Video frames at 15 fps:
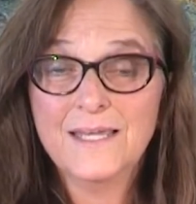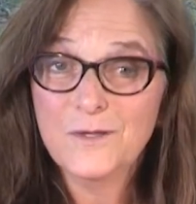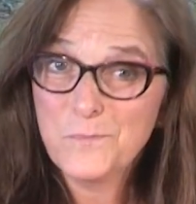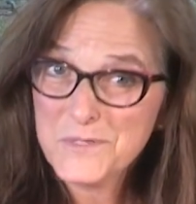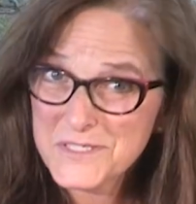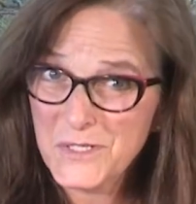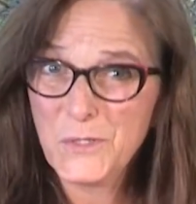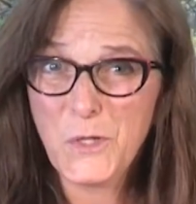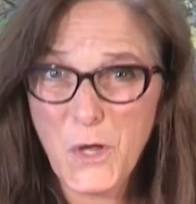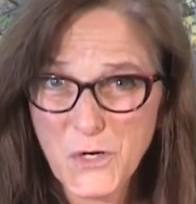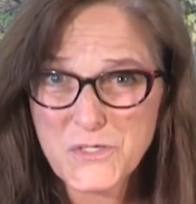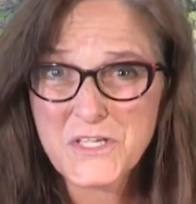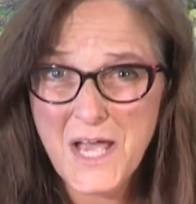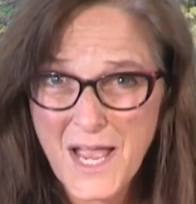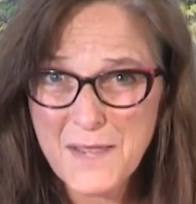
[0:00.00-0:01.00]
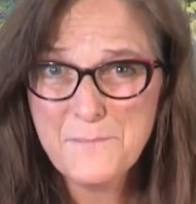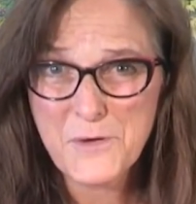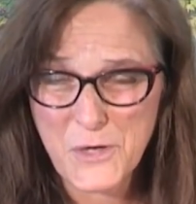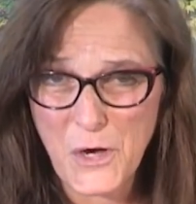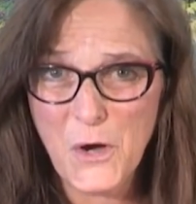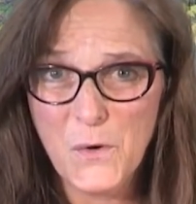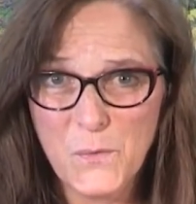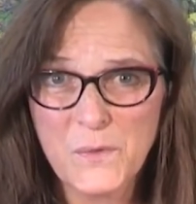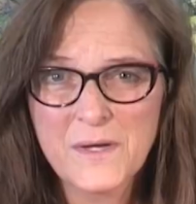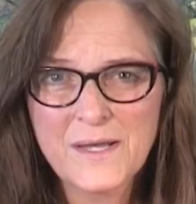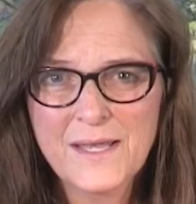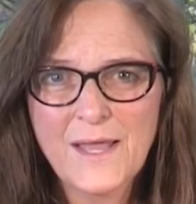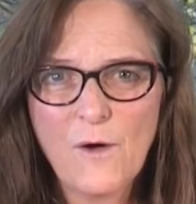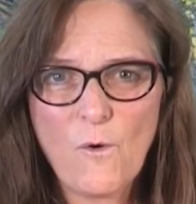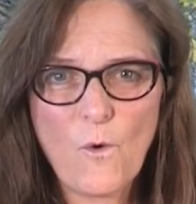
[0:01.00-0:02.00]
it was a long time ago,
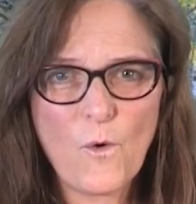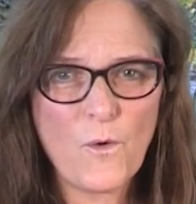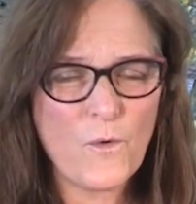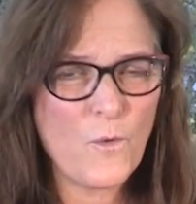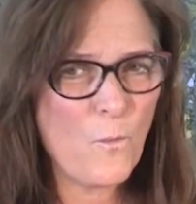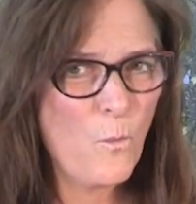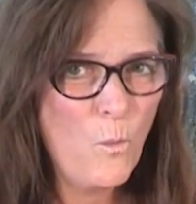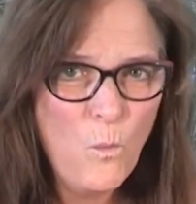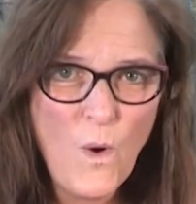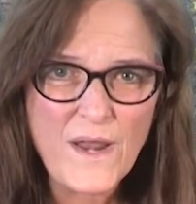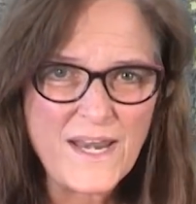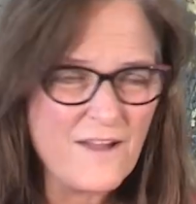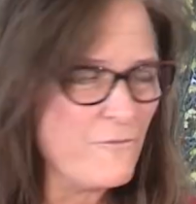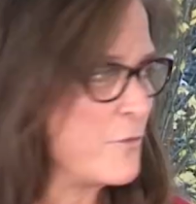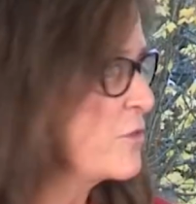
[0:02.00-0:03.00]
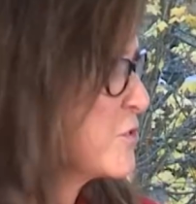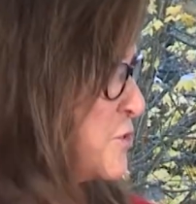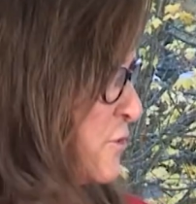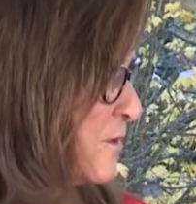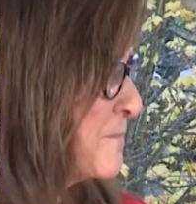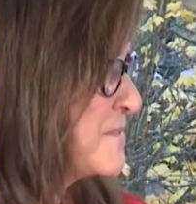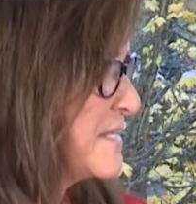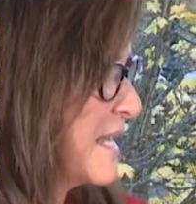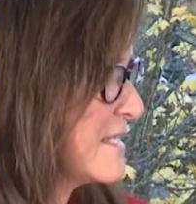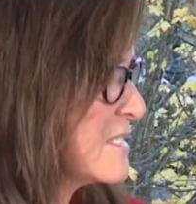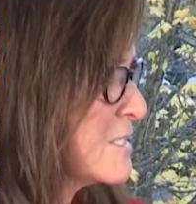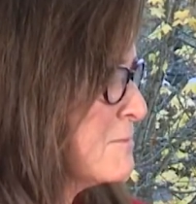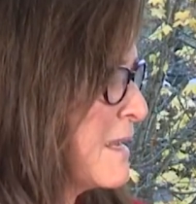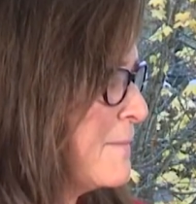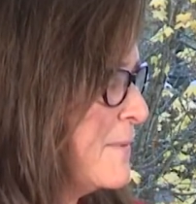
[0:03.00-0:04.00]
or whatever the
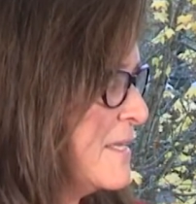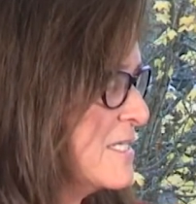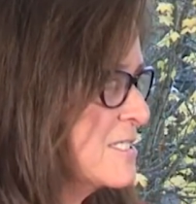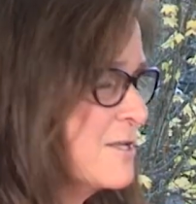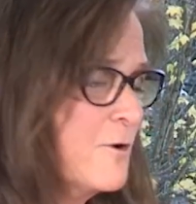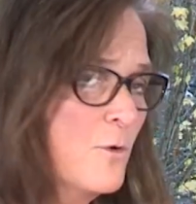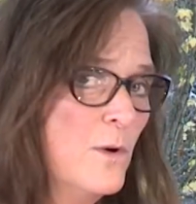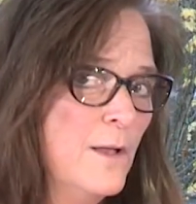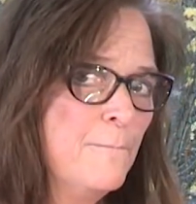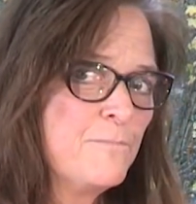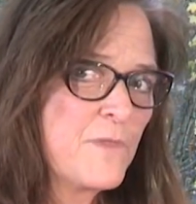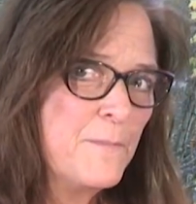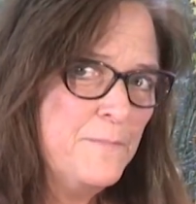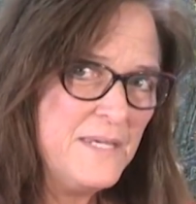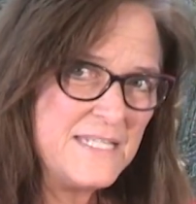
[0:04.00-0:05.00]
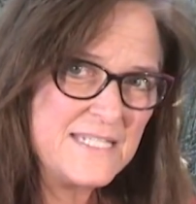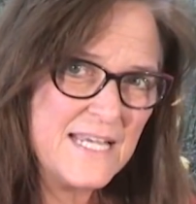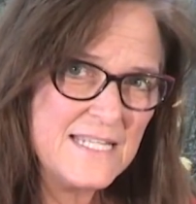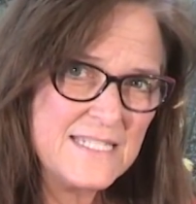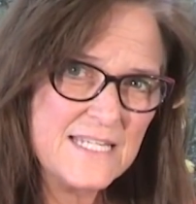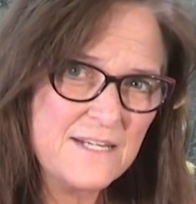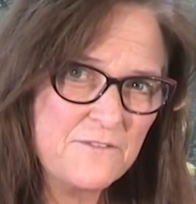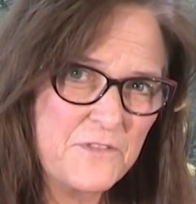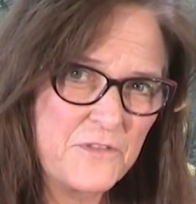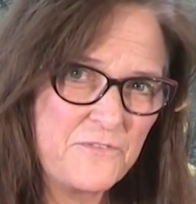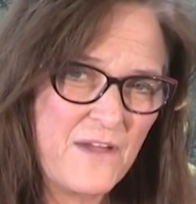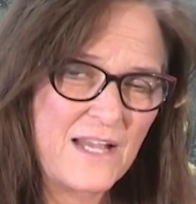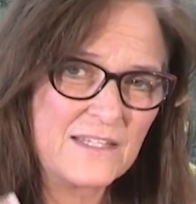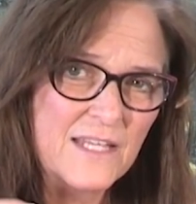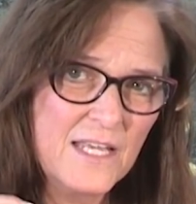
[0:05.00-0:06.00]
circumstances may be. So be sensitive to the
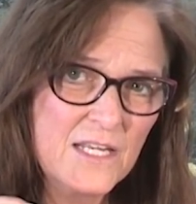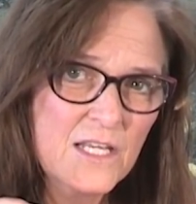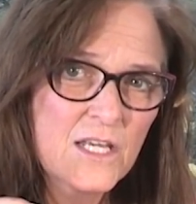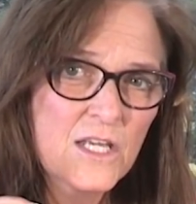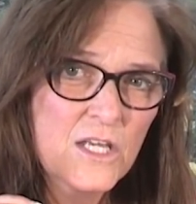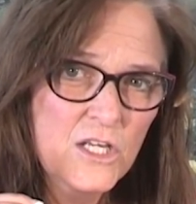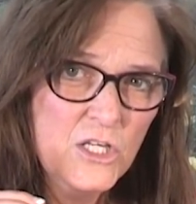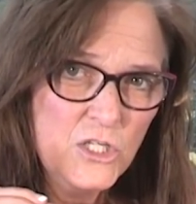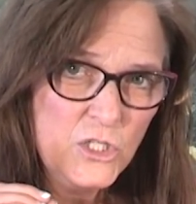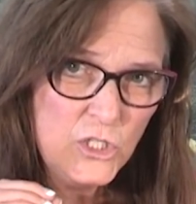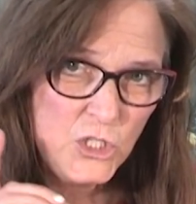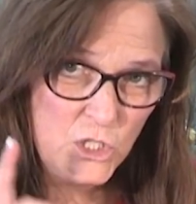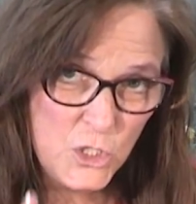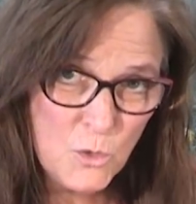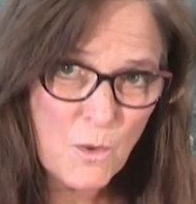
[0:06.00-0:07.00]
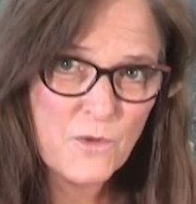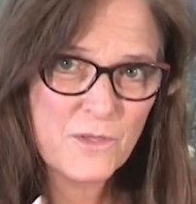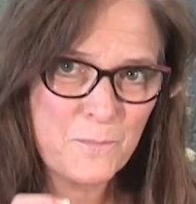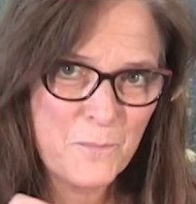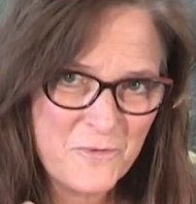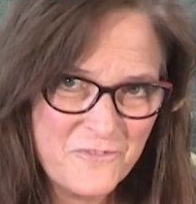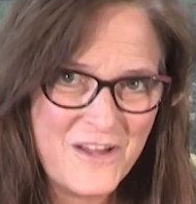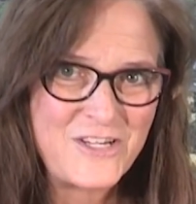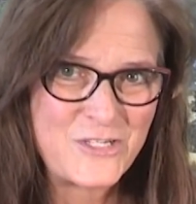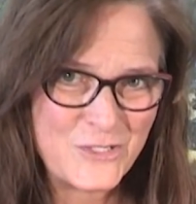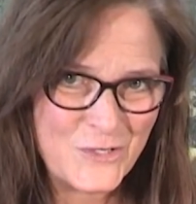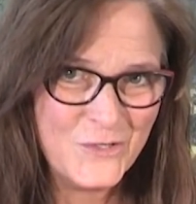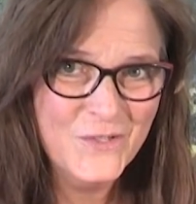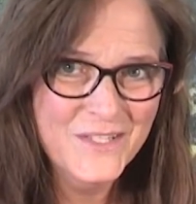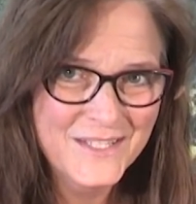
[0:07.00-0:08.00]
fact that you are the
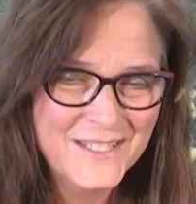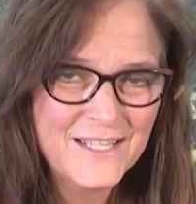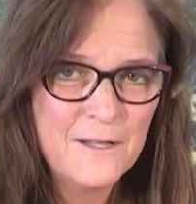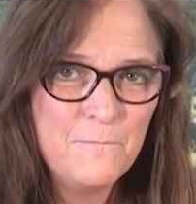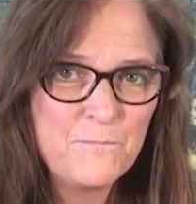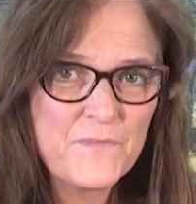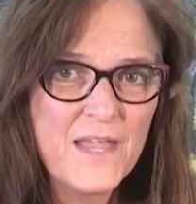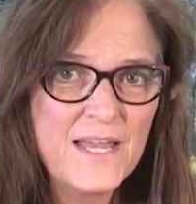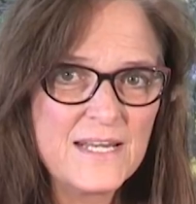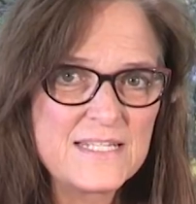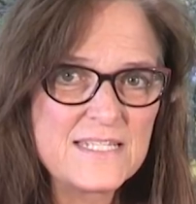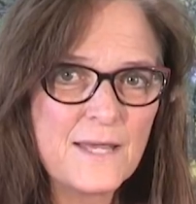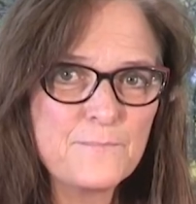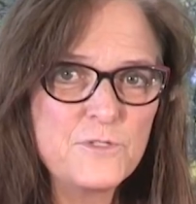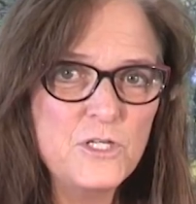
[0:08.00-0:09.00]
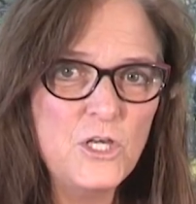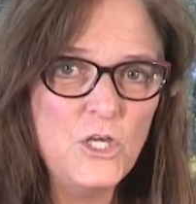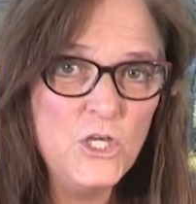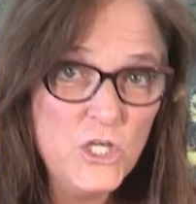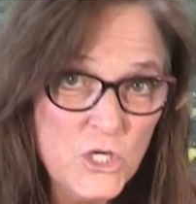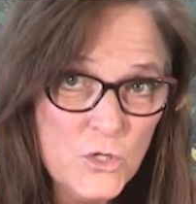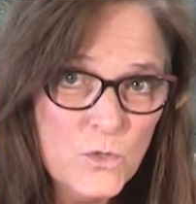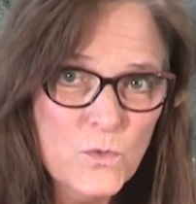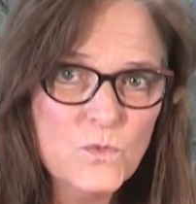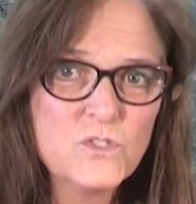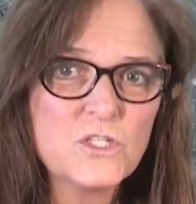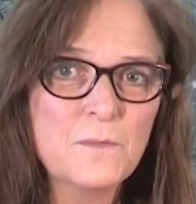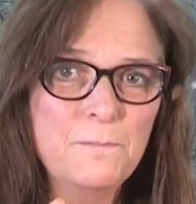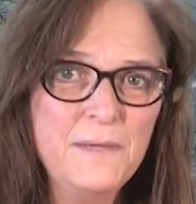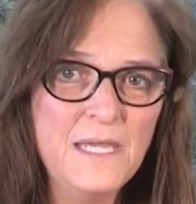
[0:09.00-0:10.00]
professional, and it's up to you
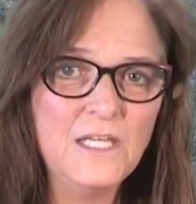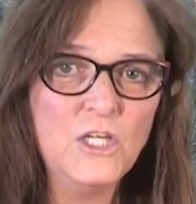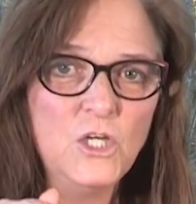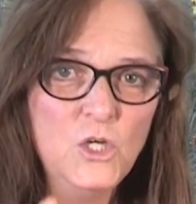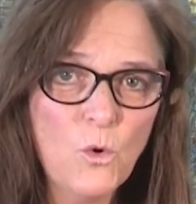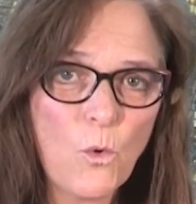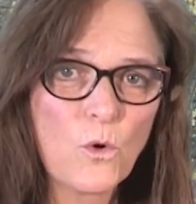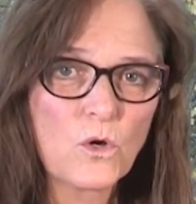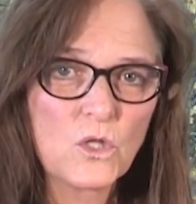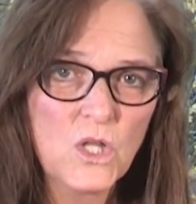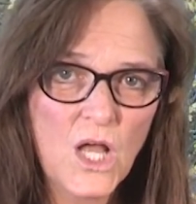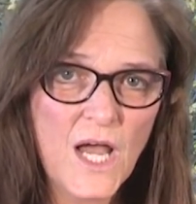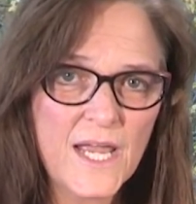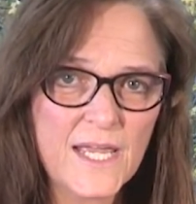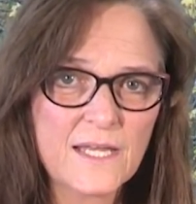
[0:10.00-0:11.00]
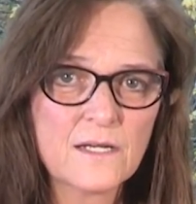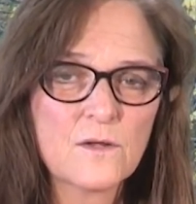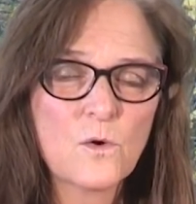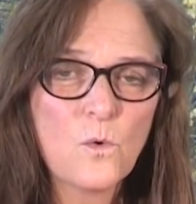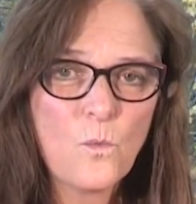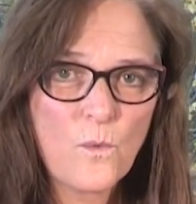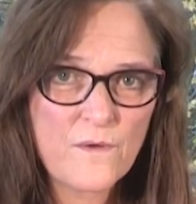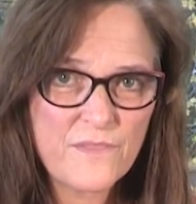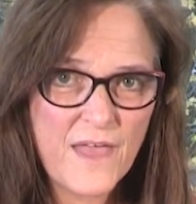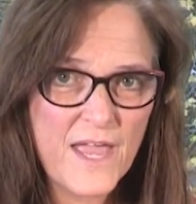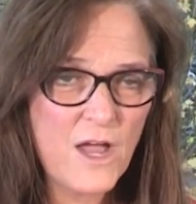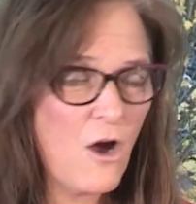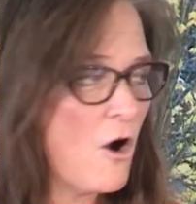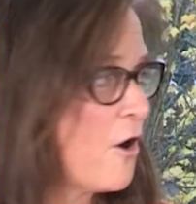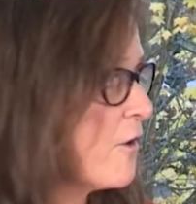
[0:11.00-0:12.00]
to meet your client where
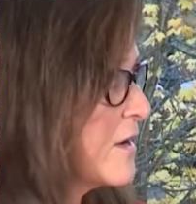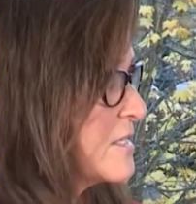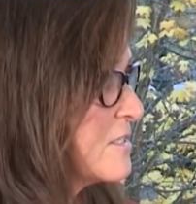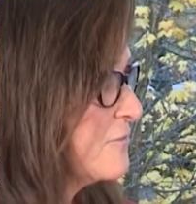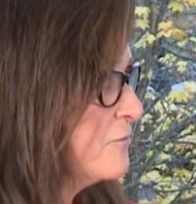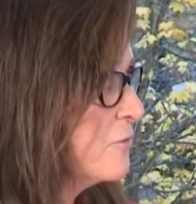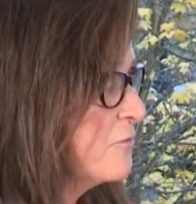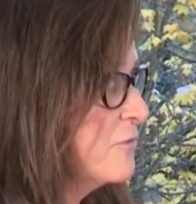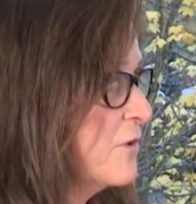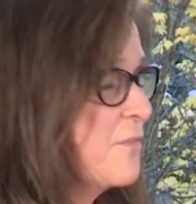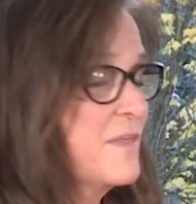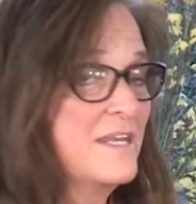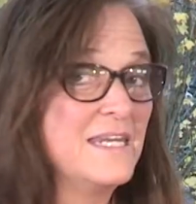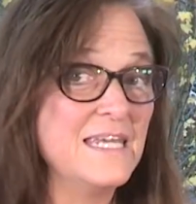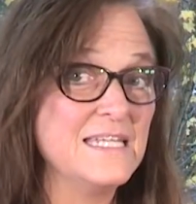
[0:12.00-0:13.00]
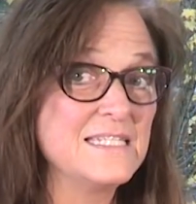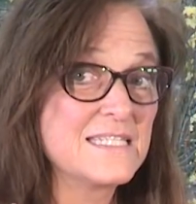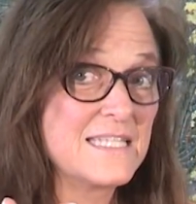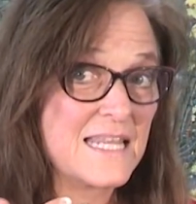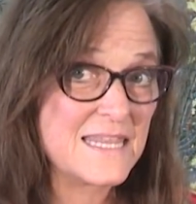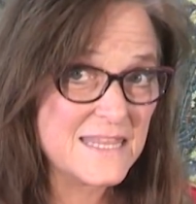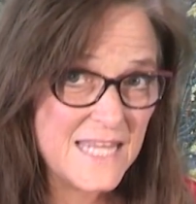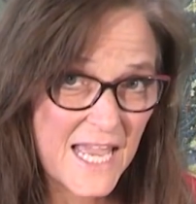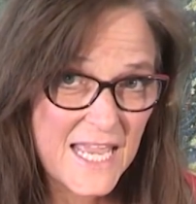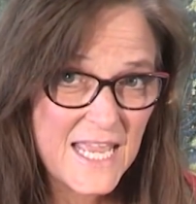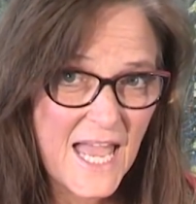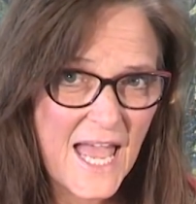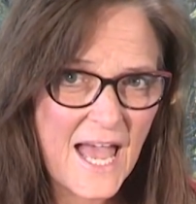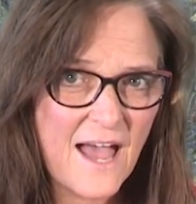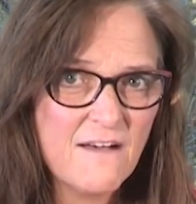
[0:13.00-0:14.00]
they are and to fulfill the needs that they
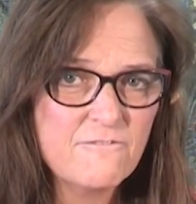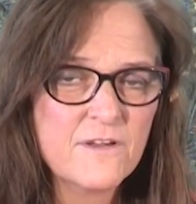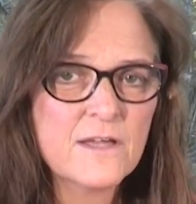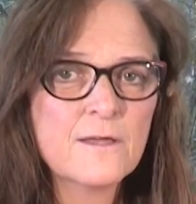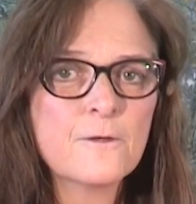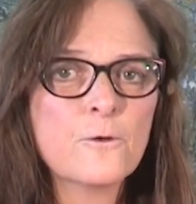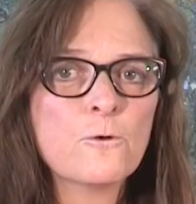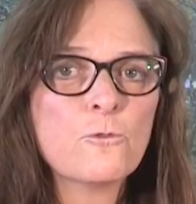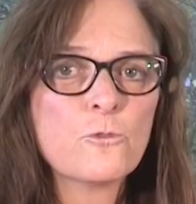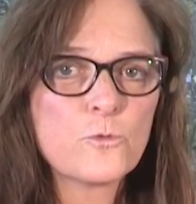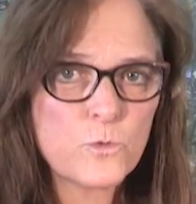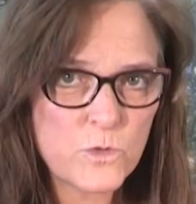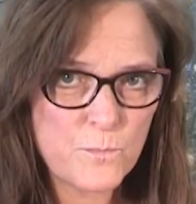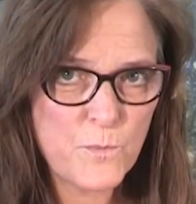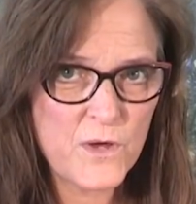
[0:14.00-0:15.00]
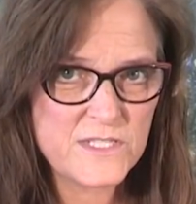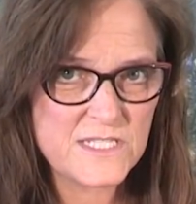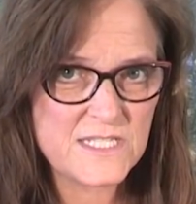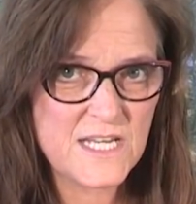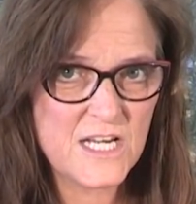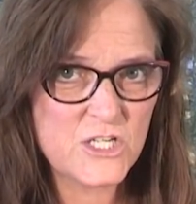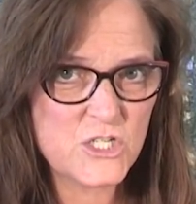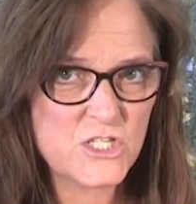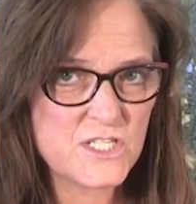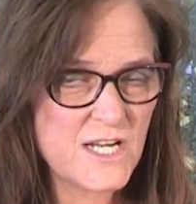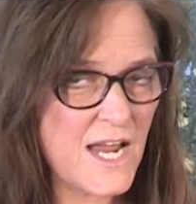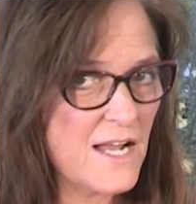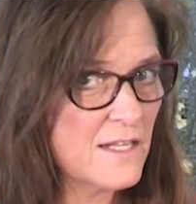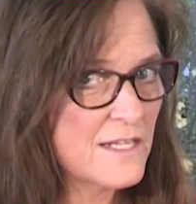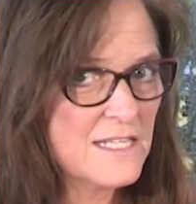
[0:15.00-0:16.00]
have through the presentation
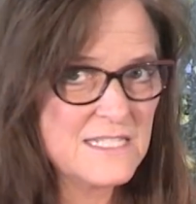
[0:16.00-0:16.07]
style.